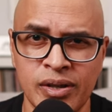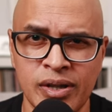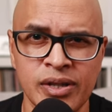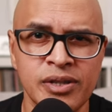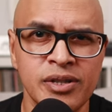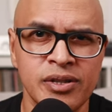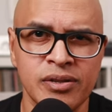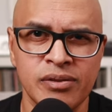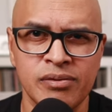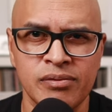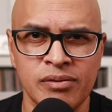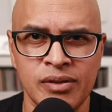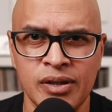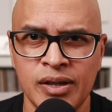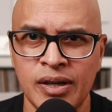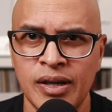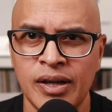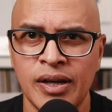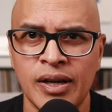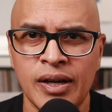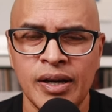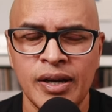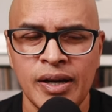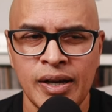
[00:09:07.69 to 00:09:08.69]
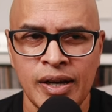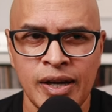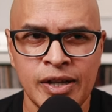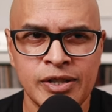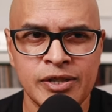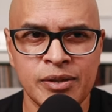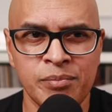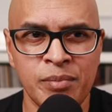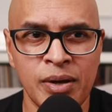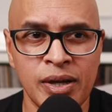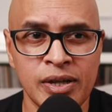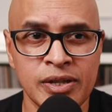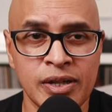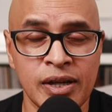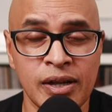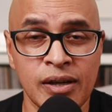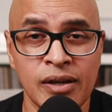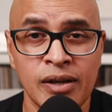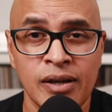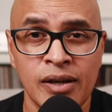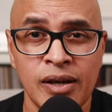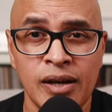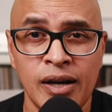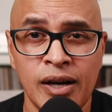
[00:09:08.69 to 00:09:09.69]
It's amazing.
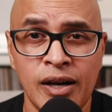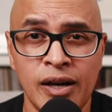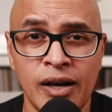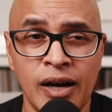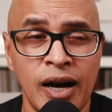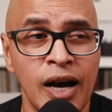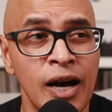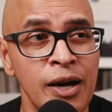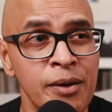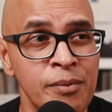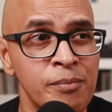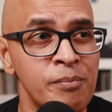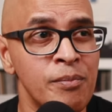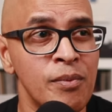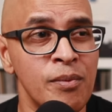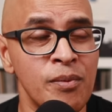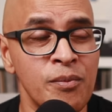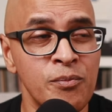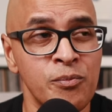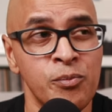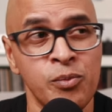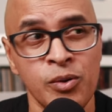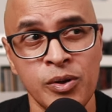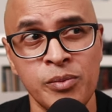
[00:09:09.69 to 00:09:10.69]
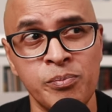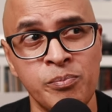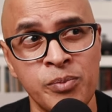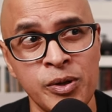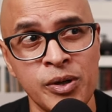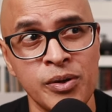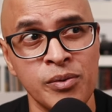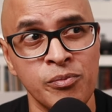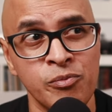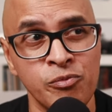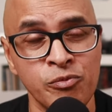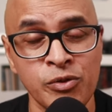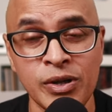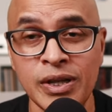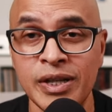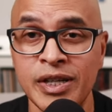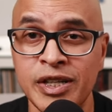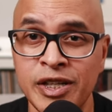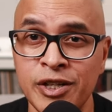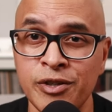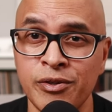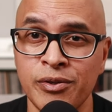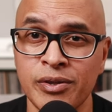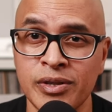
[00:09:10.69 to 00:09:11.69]
I would be really
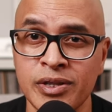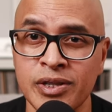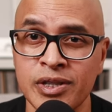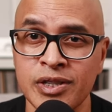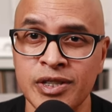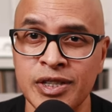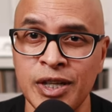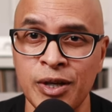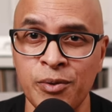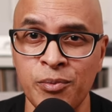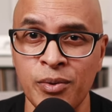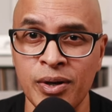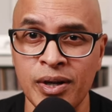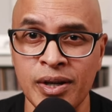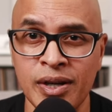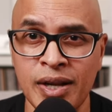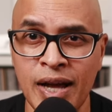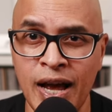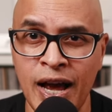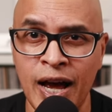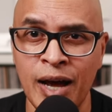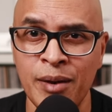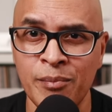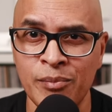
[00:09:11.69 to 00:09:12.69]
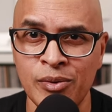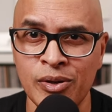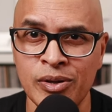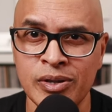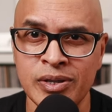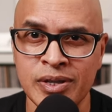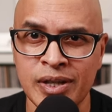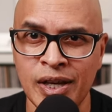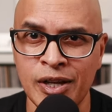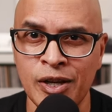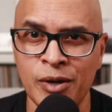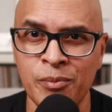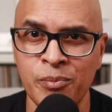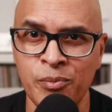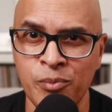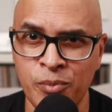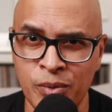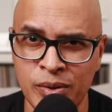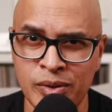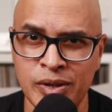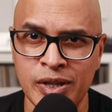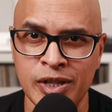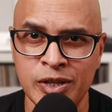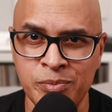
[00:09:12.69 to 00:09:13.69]
curious to see what an Atmos setup
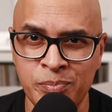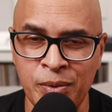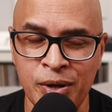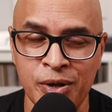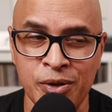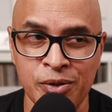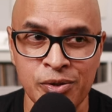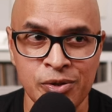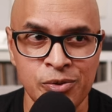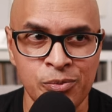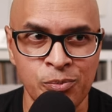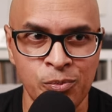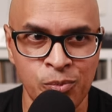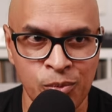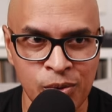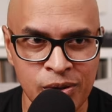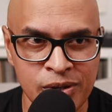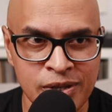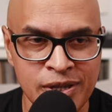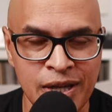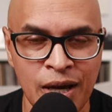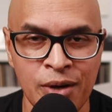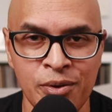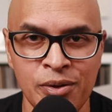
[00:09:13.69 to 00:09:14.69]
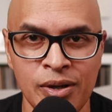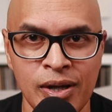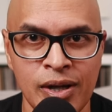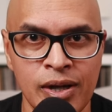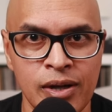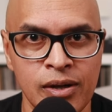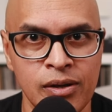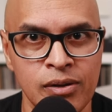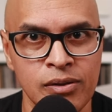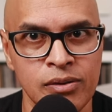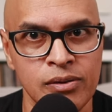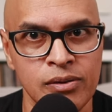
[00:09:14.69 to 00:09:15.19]
with these speakers would sound like.